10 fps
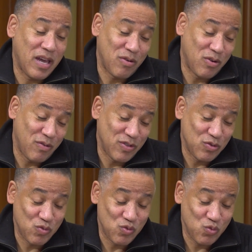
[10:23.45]
I don't know if
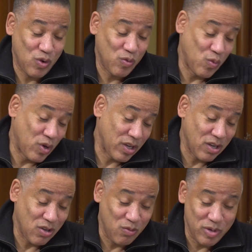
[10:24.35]
this was where we want to
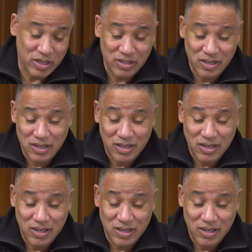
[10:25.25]
go, but